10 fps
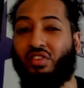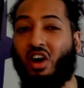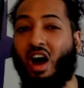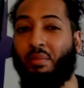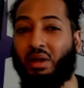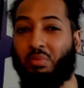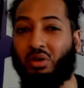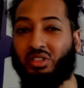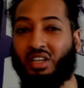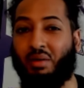comic
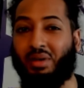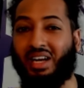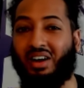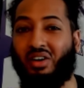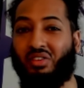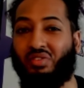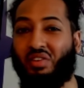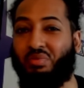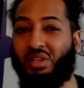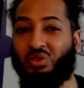books coming out
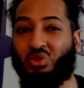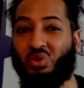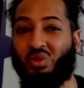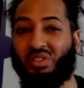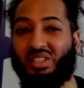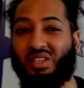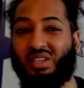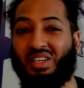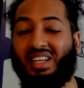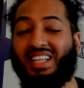of being sold.
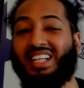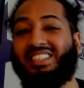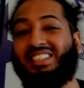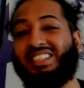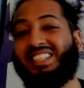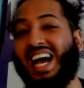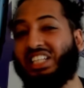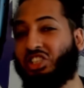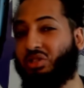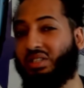That's
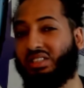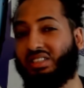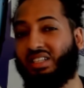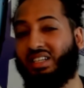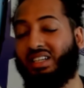disastrous.